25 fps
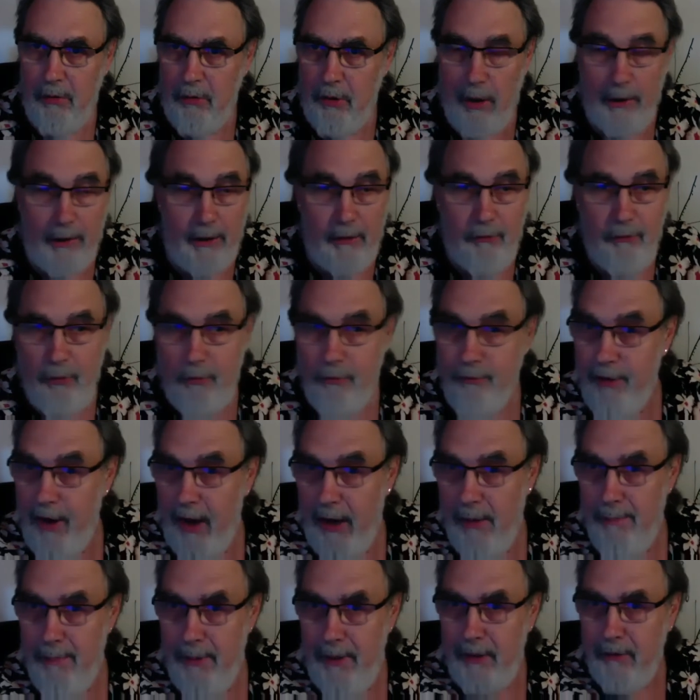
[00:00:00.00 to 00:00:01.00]
Sometimes in
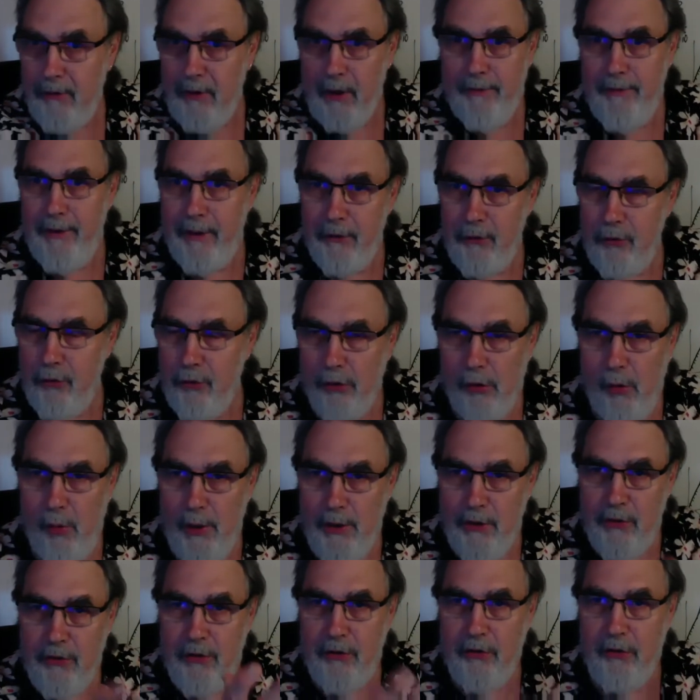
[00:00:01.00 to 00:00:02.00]
5 minutes, I've answered your
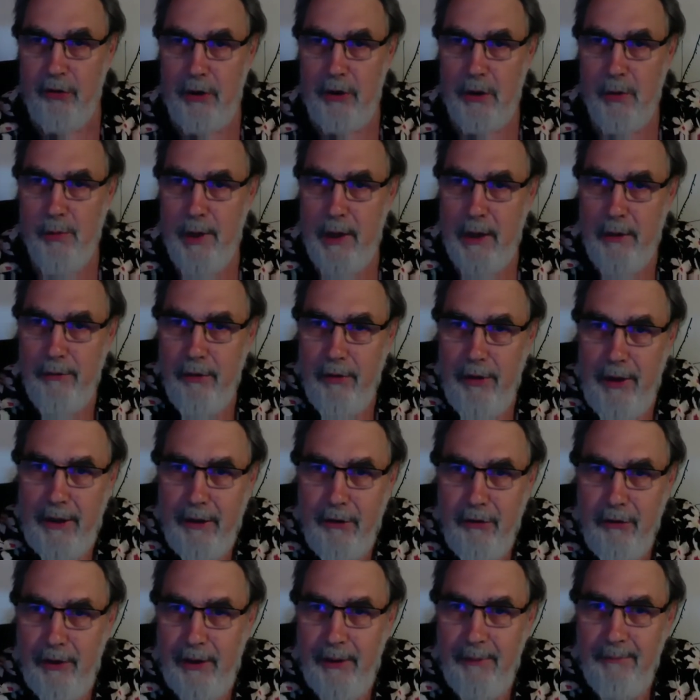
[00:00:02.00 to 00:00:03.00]
questions and you're ready for the
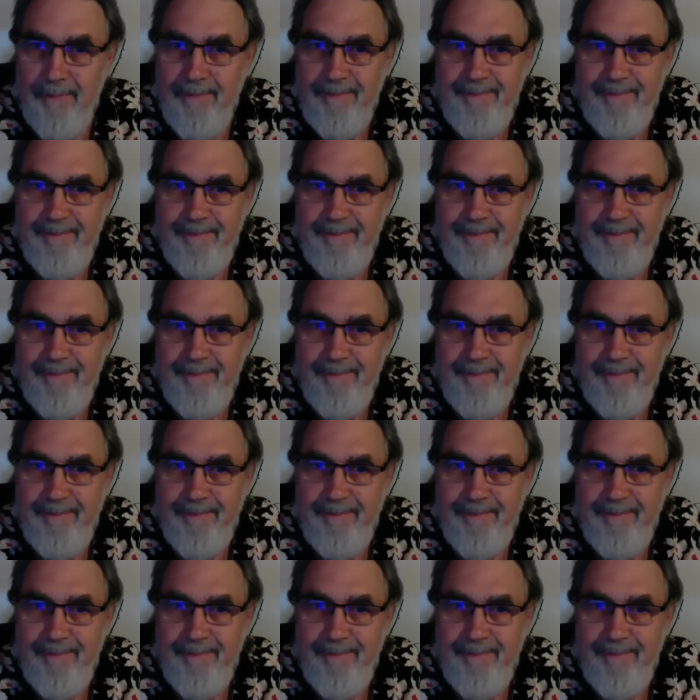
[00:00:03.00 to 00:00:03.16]
next thing.